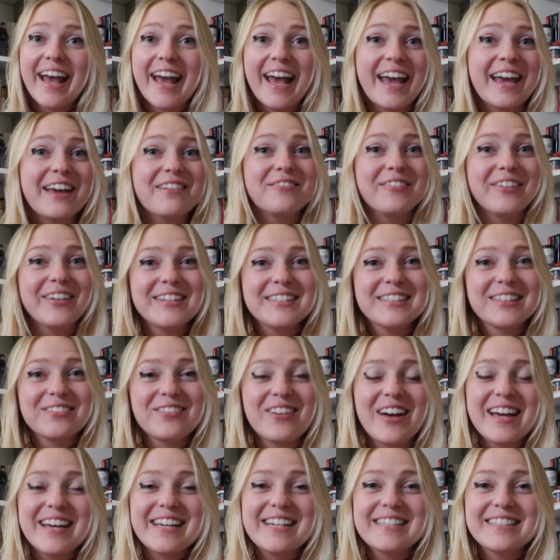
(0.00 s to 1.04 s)
Hey friends,
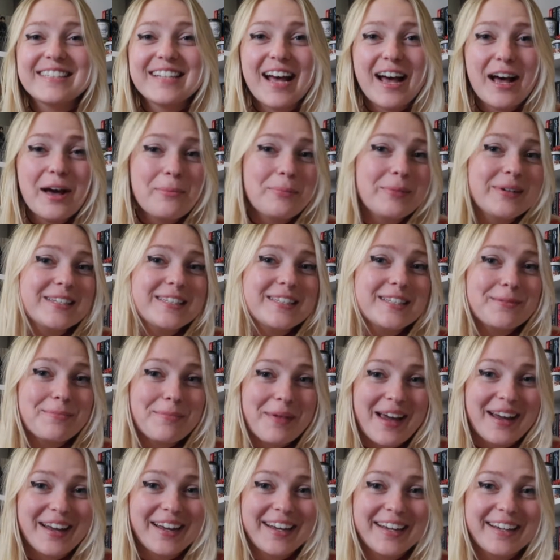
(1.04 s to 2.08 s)
what is up? It's
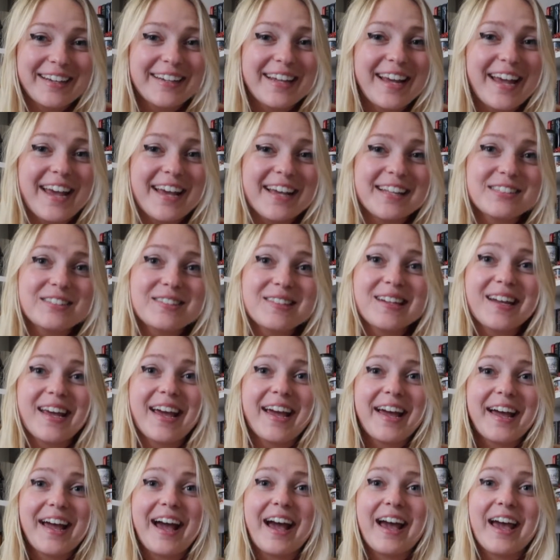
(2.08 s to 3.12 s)
Megan, and
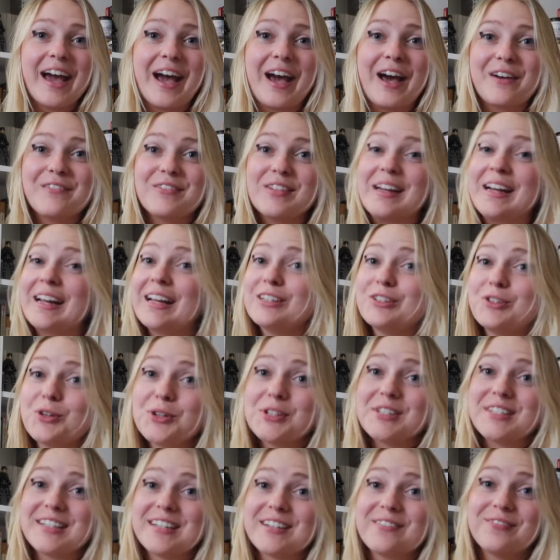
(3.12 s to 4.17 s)
today I have an
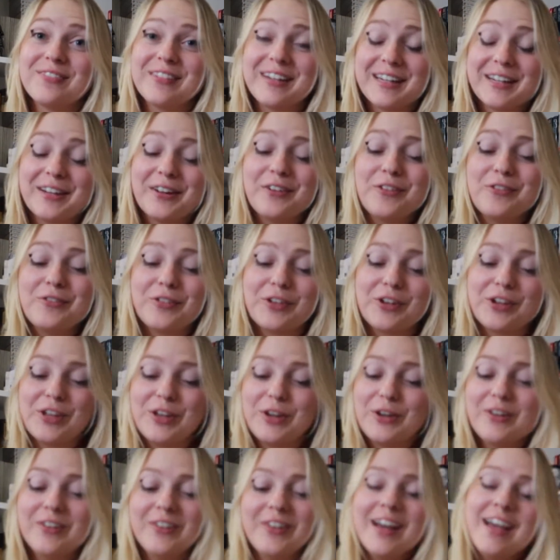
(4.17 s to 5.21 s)
interesting video for
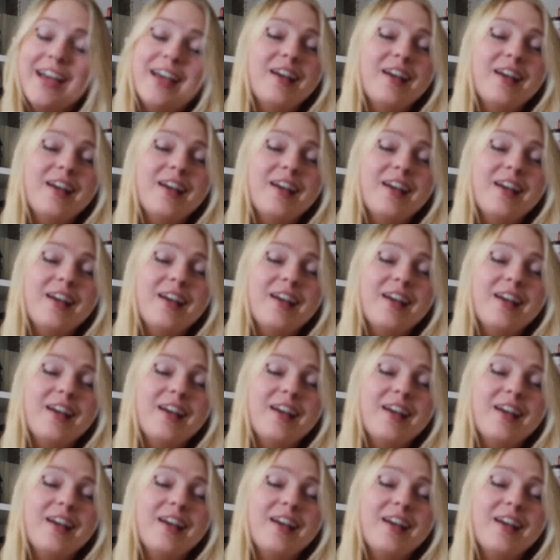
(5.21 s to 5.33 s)
you.